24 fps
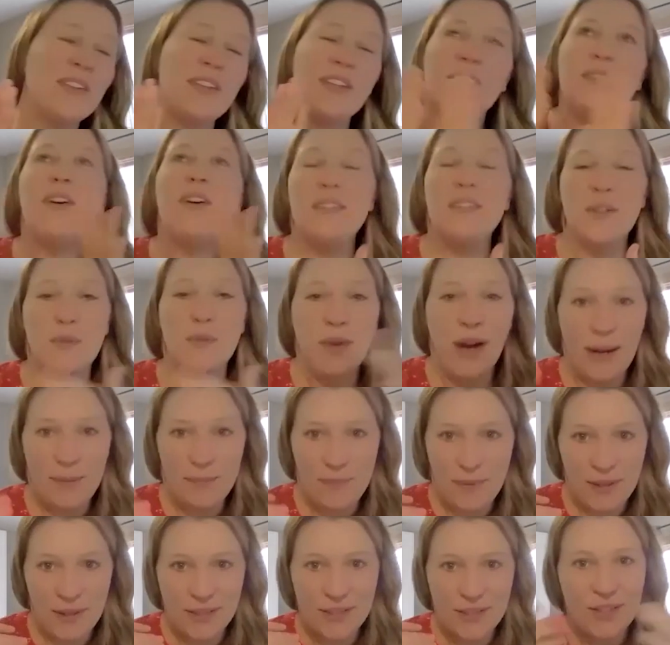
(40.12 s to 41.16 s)
you also
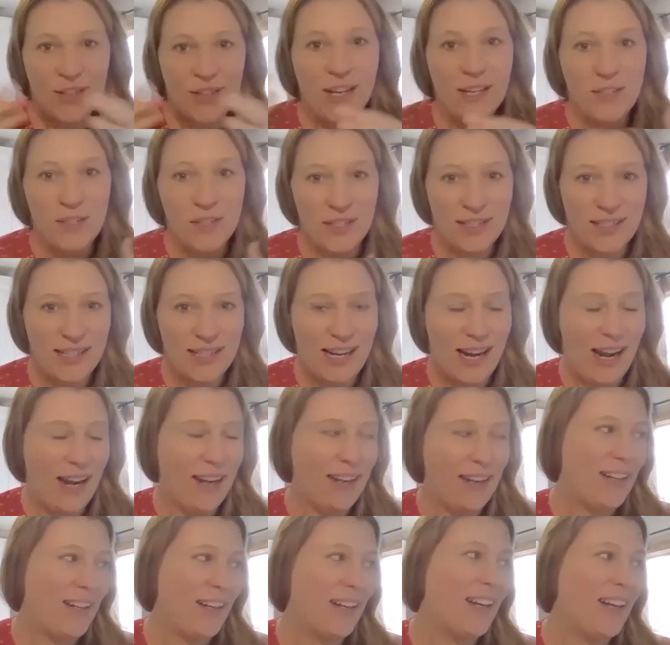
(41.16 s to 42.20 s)
write books, you're not just an
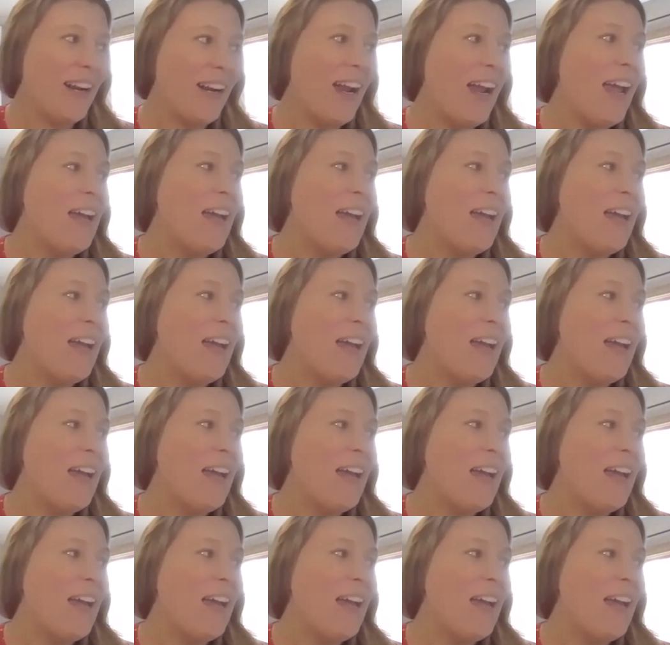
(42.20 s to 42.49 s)
editor.